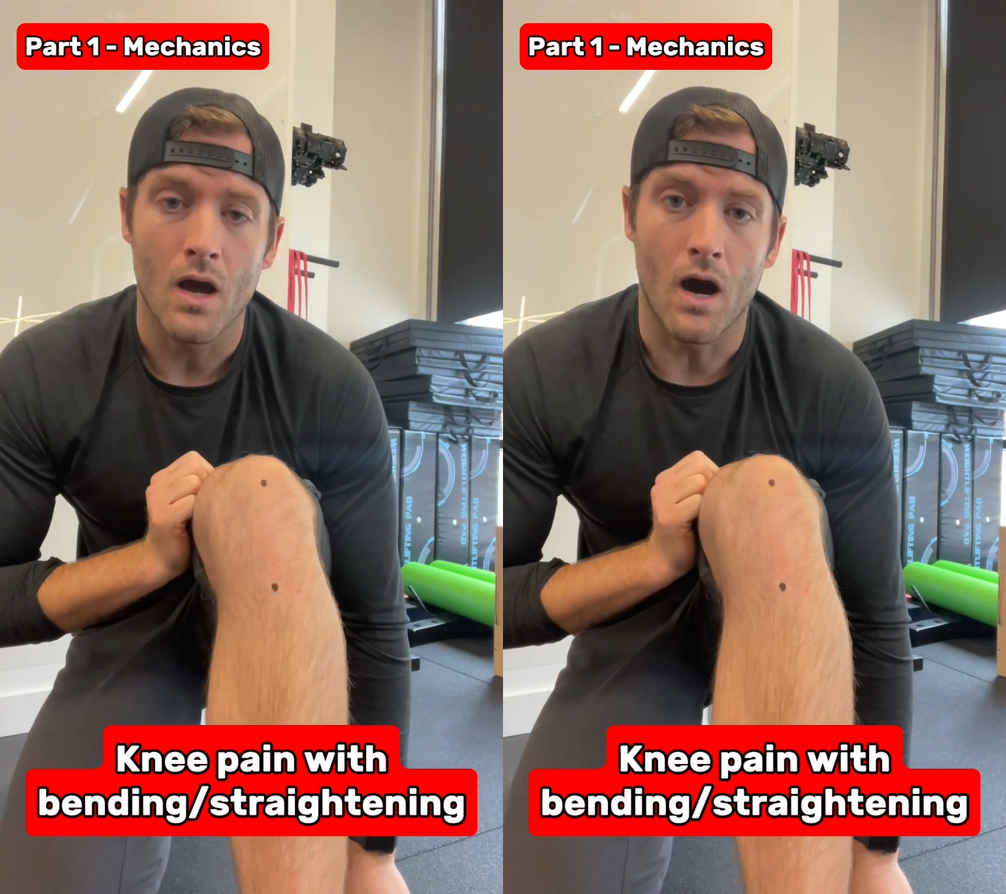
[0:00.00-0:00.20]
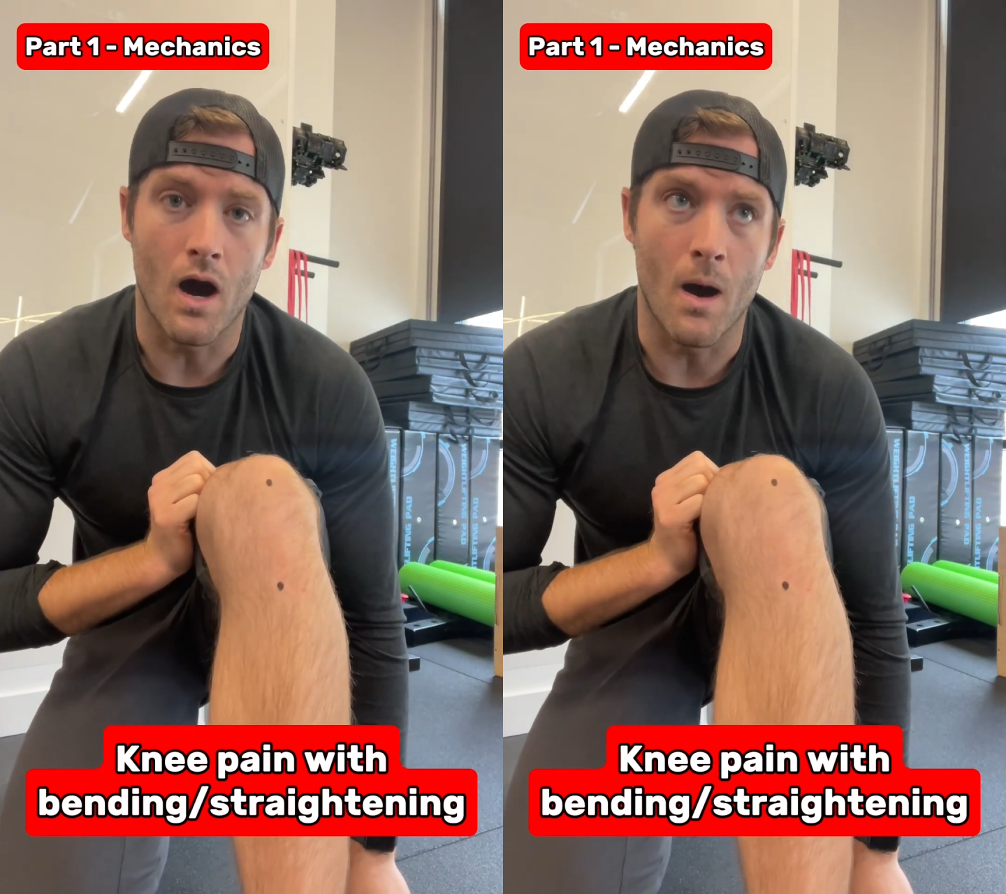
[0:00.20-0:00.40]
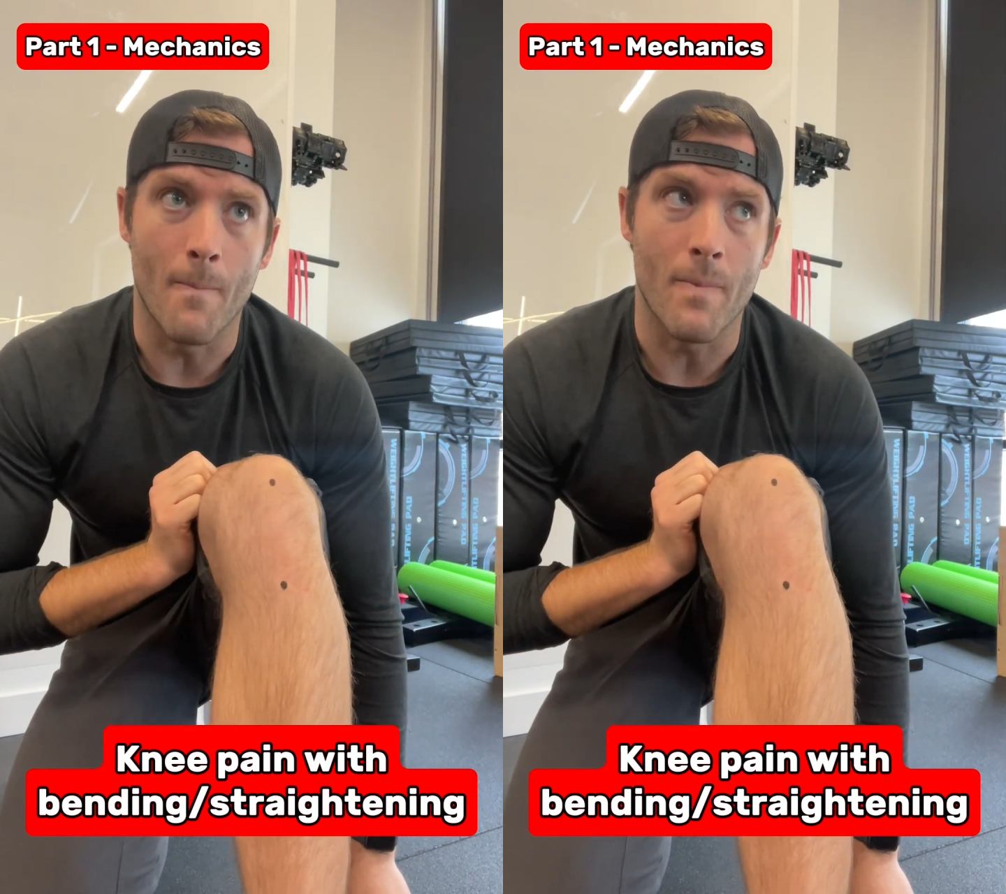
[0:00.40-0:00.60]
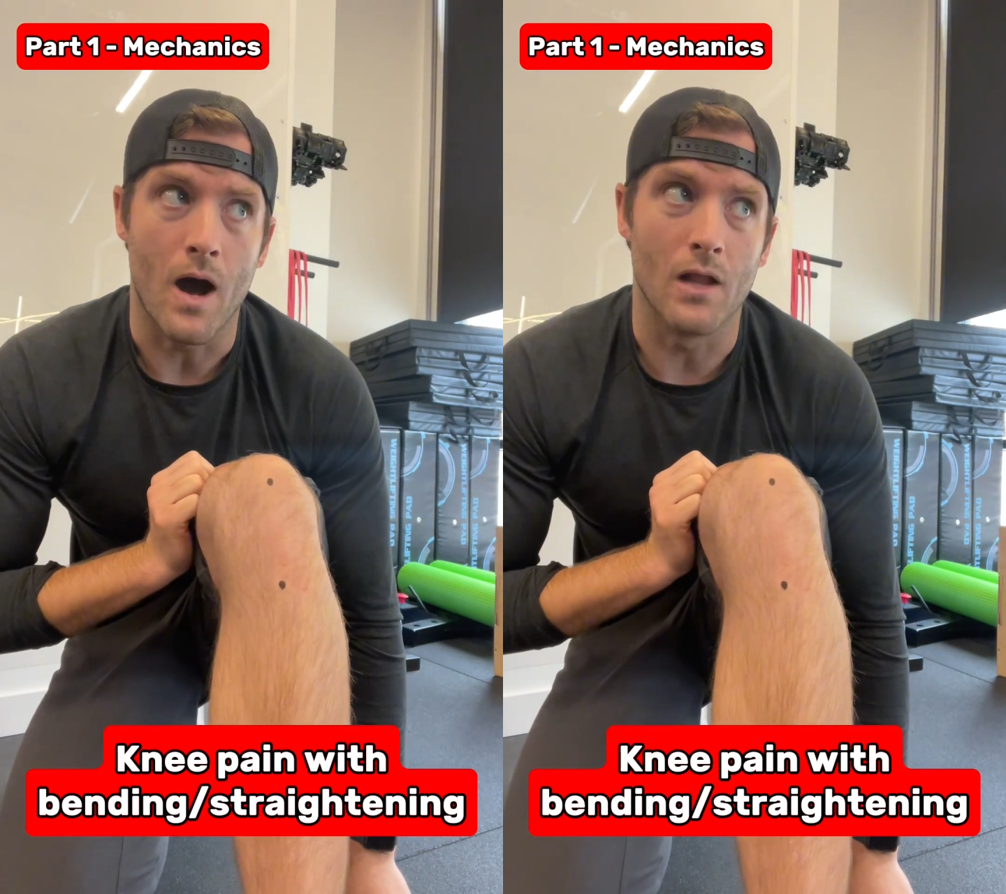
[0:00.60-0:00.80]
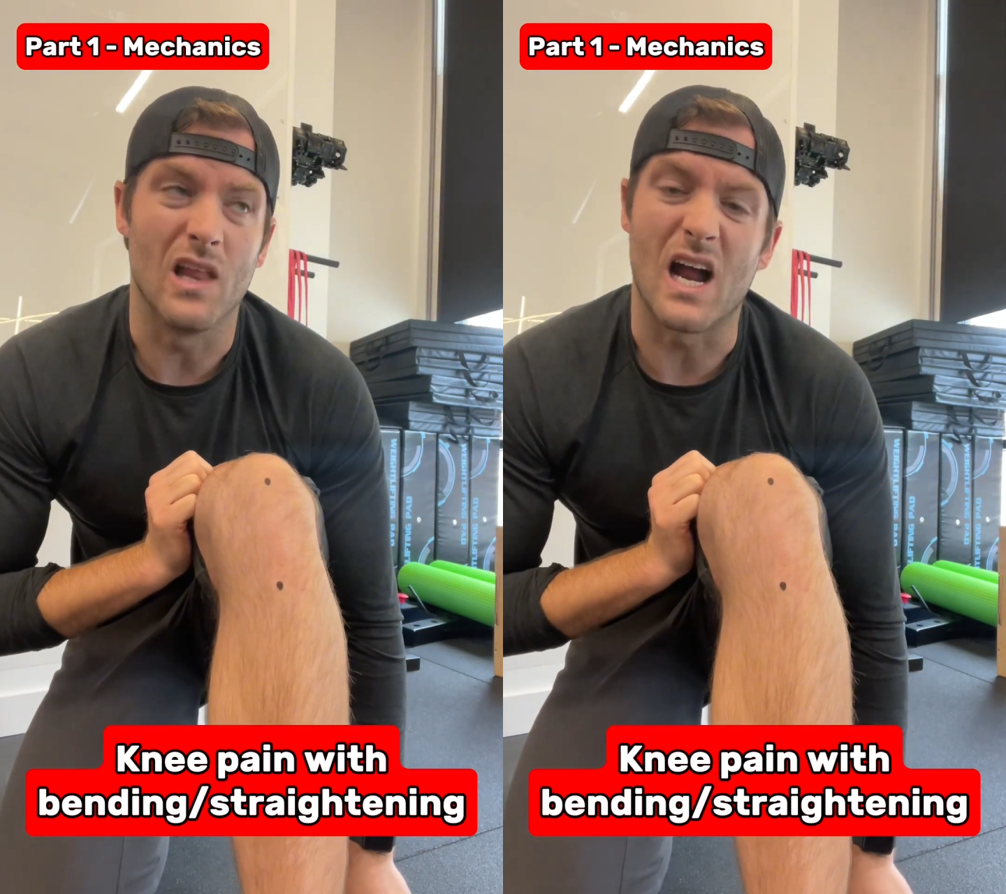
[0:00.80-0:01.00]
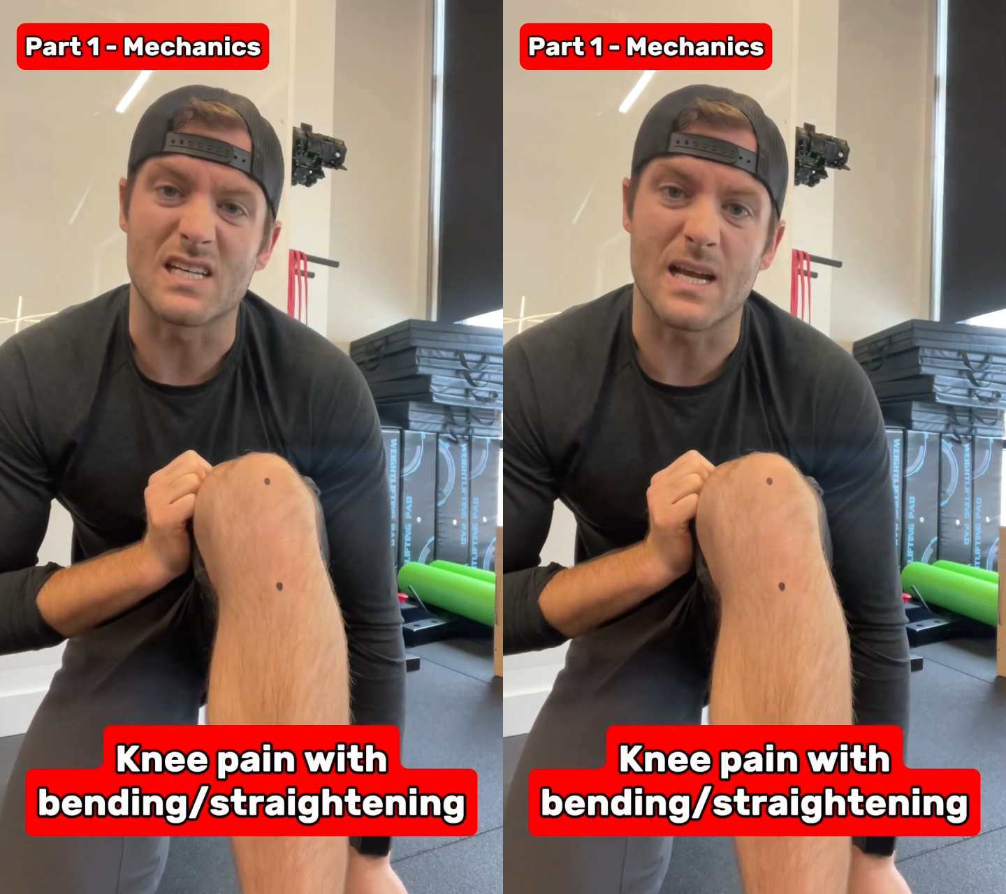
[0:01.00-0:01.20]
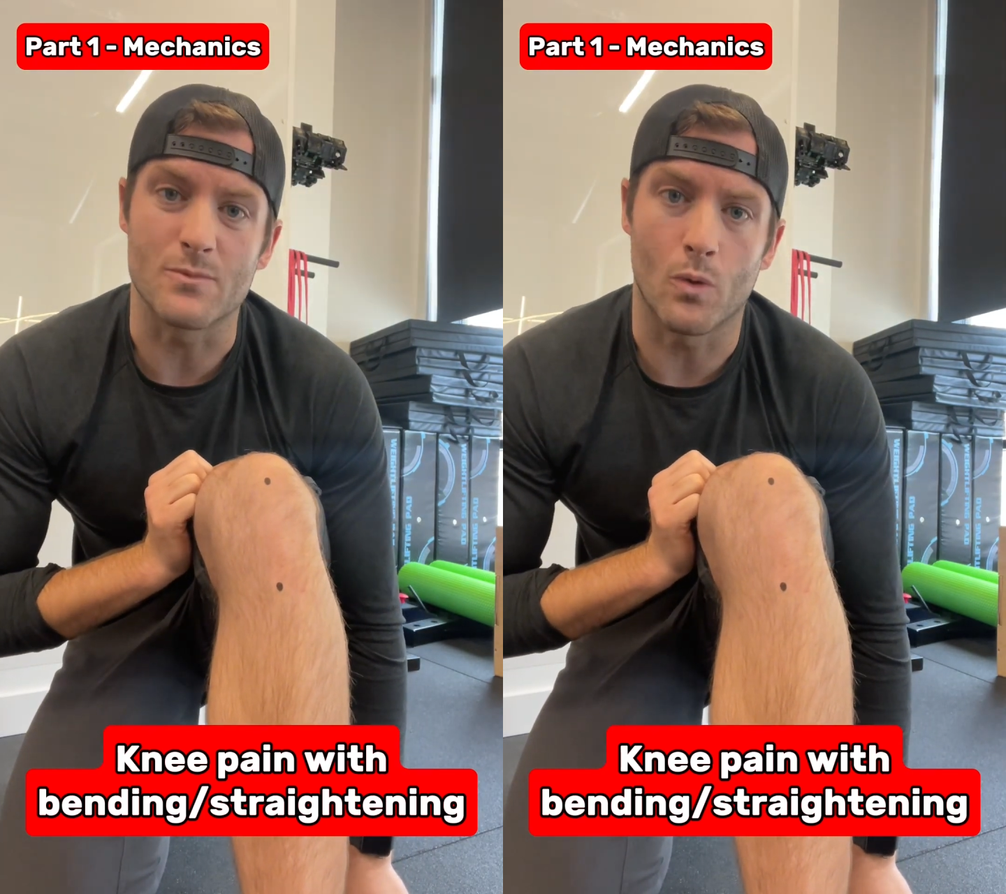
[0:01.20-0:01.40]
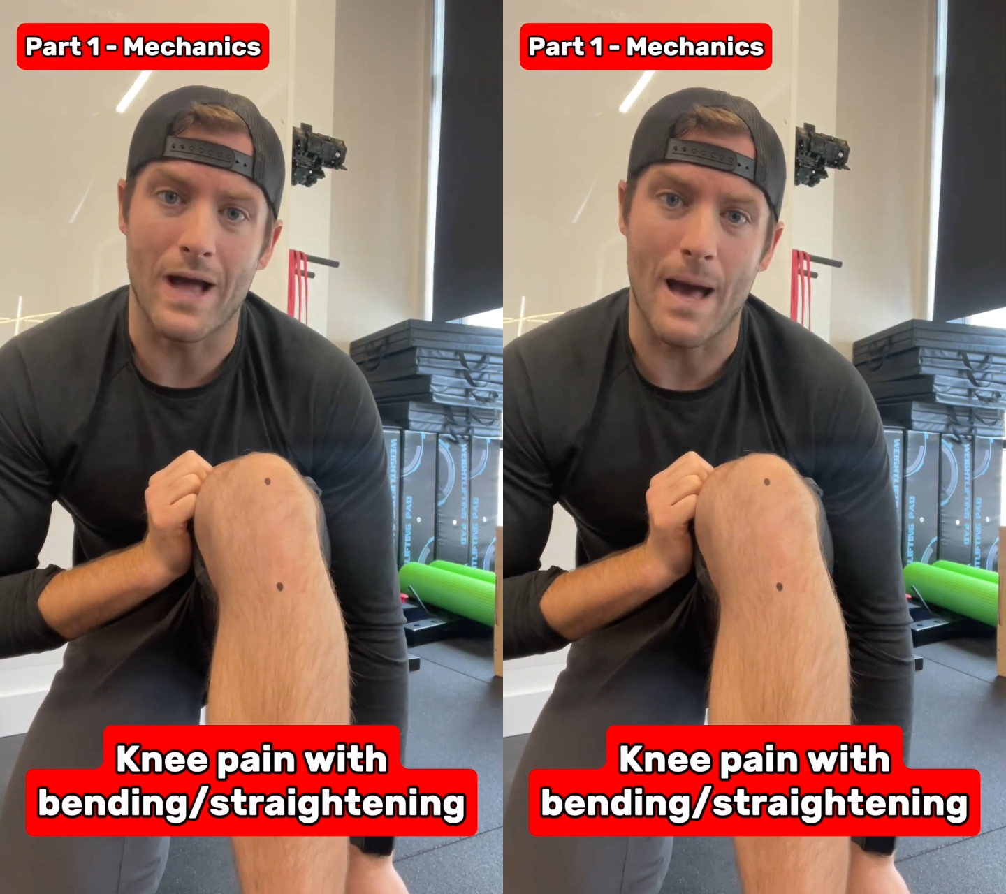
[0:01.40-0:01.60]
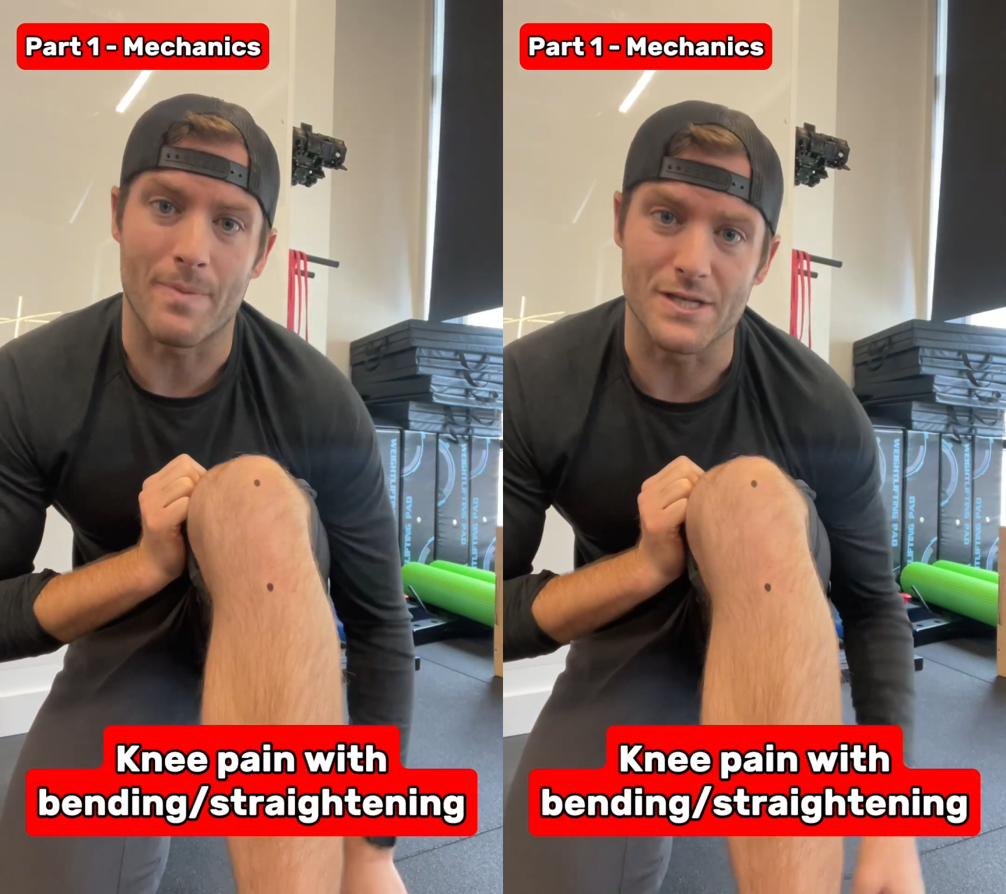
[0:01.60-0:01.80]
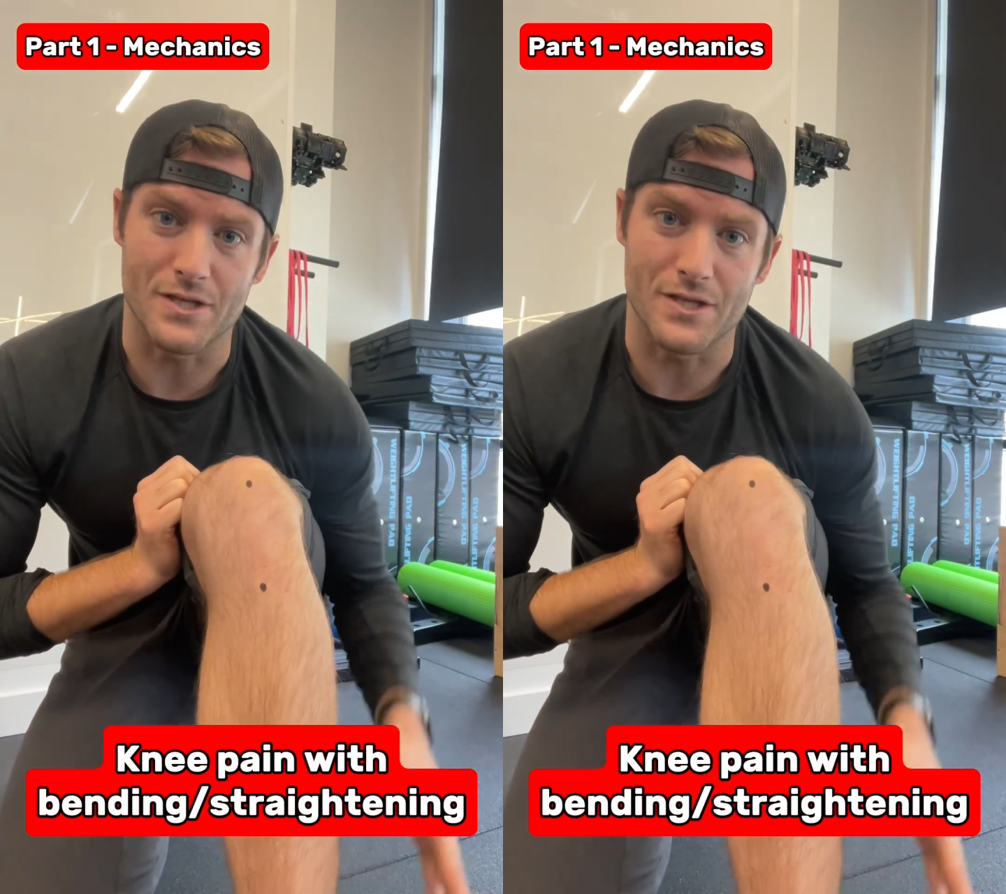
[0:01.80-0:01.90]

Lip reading: a lot of times what will happen is,